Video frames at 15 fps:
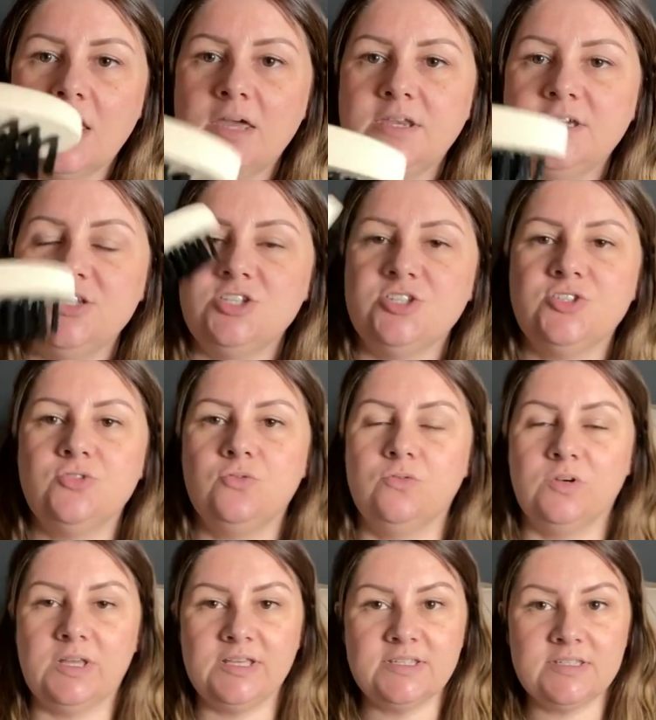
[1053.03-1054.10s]
And I just
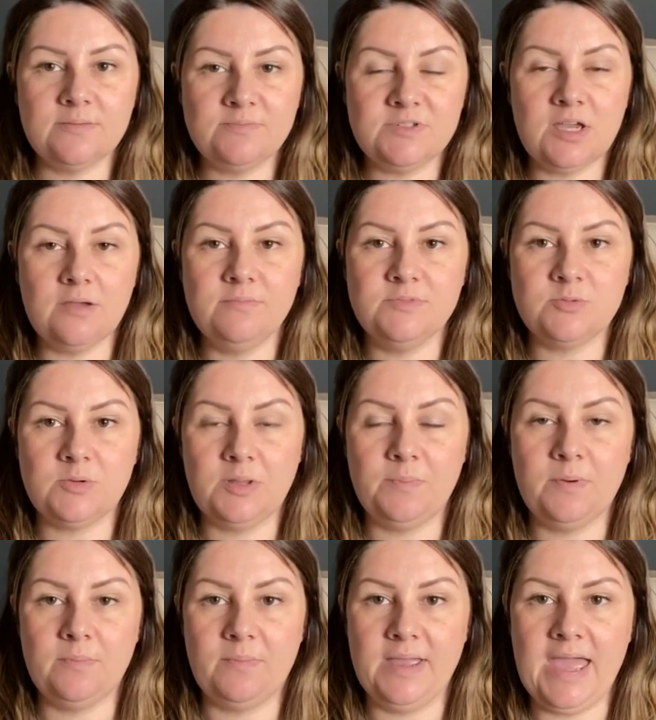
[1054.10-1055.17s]
thought, like, sometimes when I
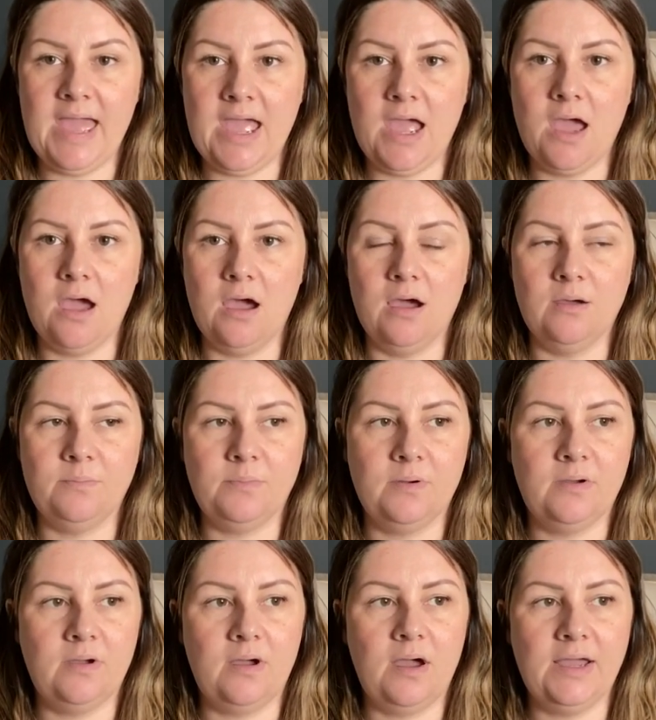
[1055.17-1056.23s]
put my hair up,
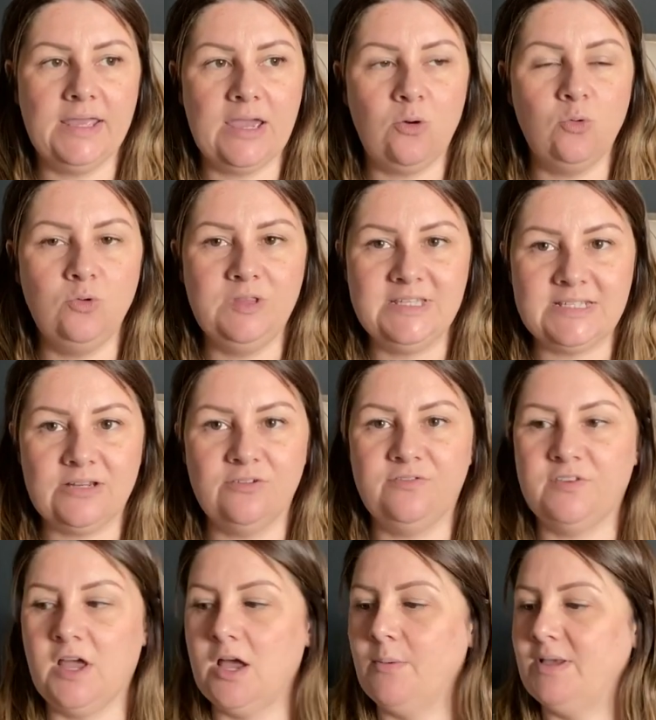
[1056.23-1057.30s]
I get all these little
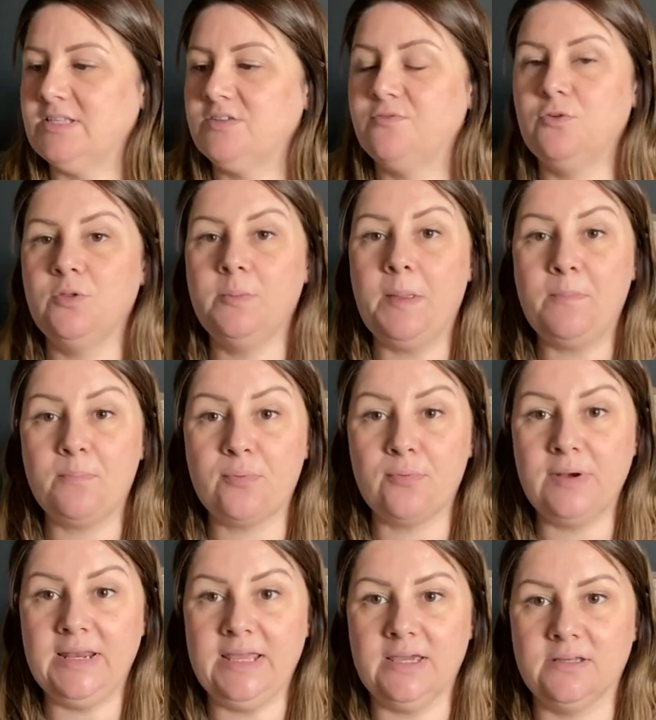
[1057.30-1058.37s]
flyaways. I thought it'd be
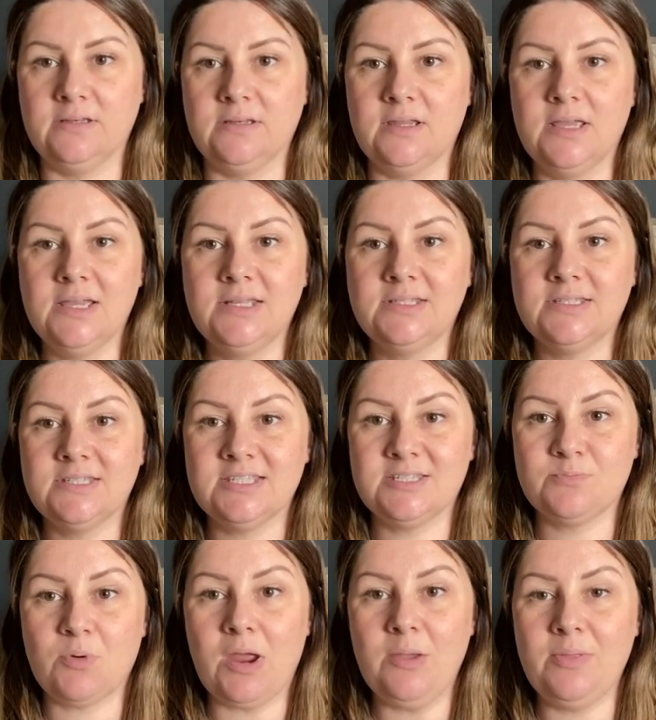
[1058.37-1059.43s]
brilliant to
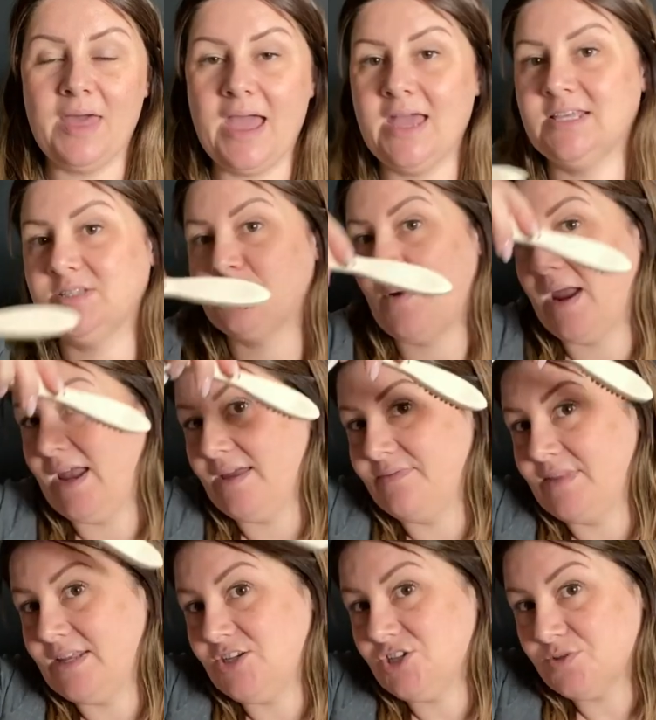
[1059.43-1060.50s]
spray with hairspray
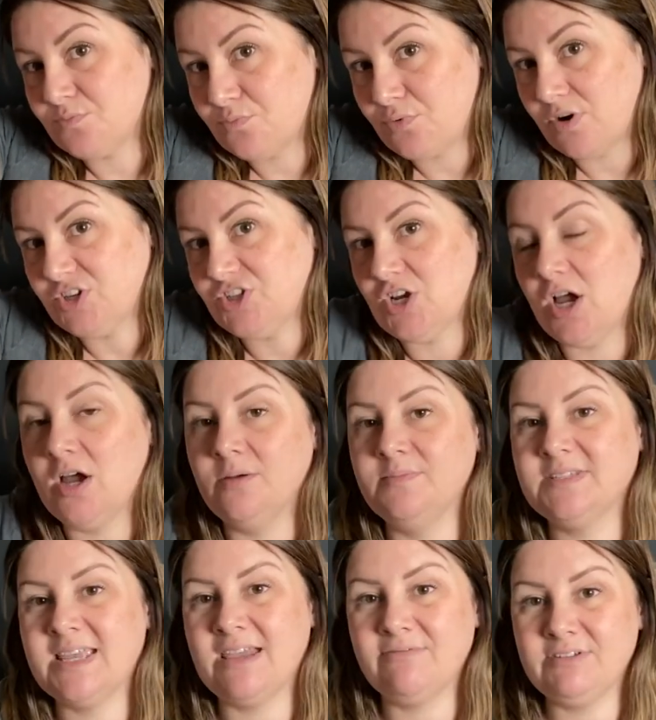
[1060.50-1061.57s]
and then just brush up
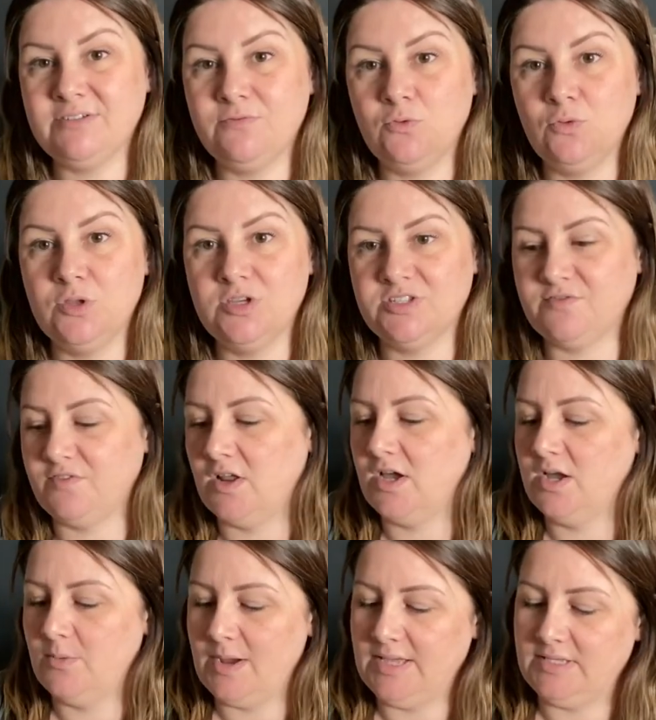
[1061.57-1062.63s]
to get rid of all those
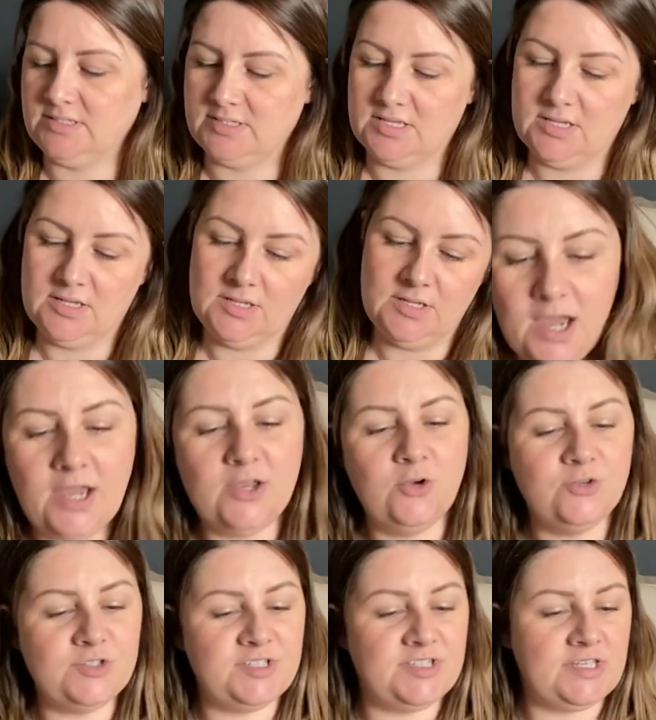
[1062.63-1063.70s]
flyaways. I
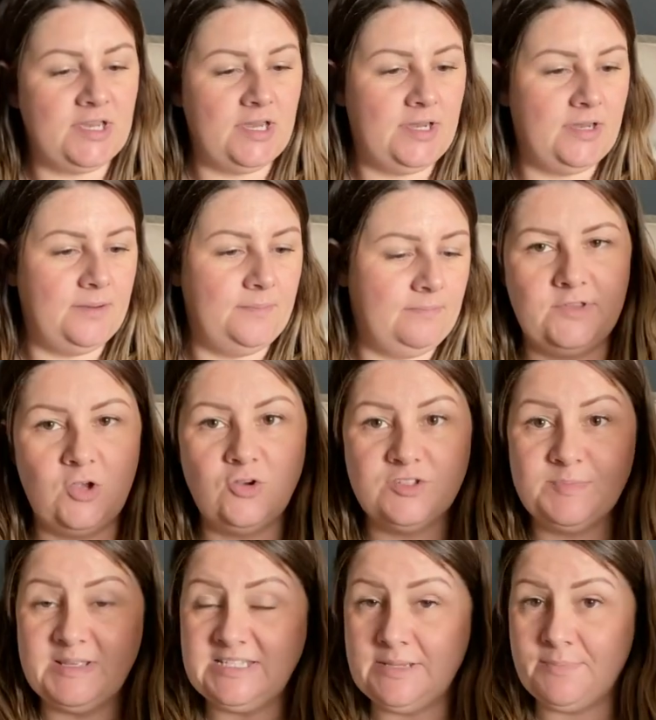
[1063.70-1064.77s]
got some
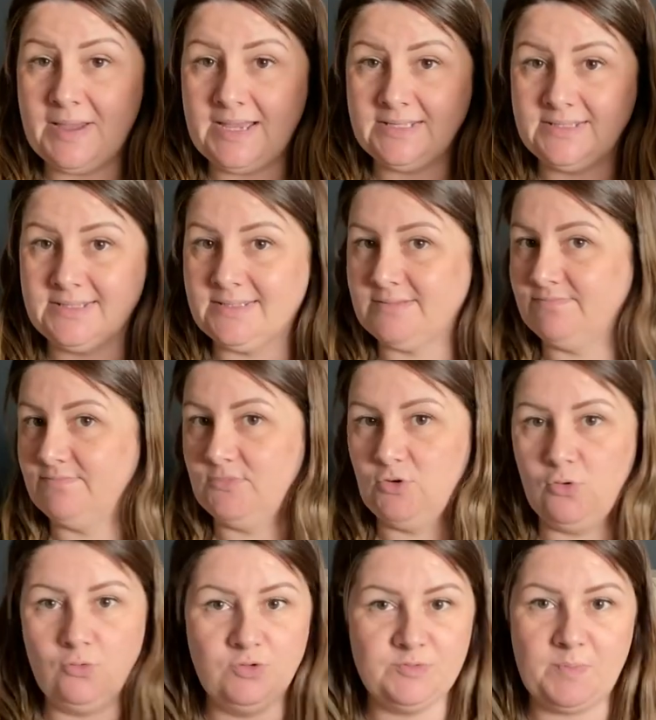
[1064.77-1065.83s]
cosmetic pads.
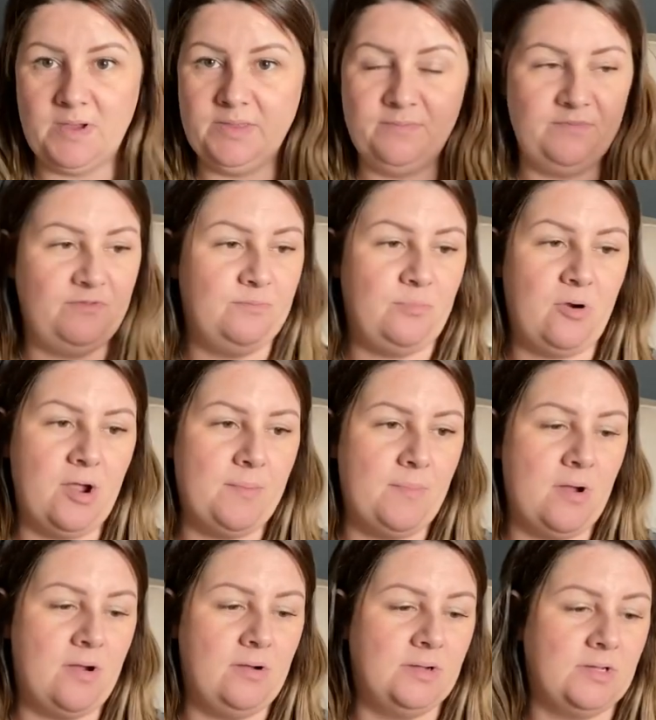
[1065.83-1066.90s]
Always buy them from
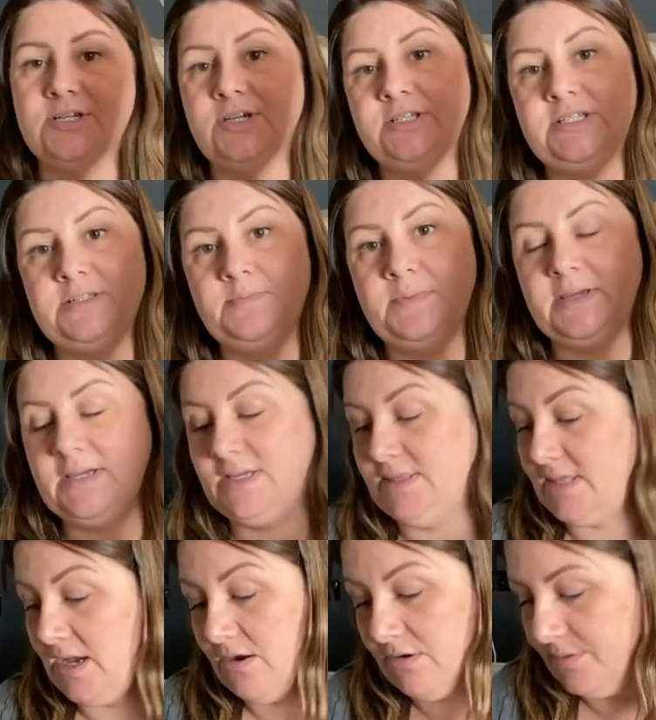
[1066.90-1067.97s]
Primark, 90p,
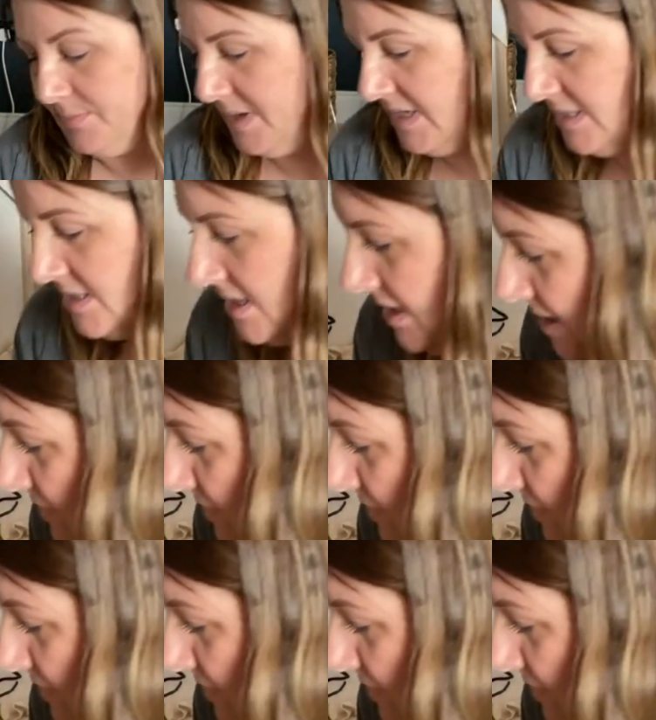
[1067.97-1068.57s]
they are amazing.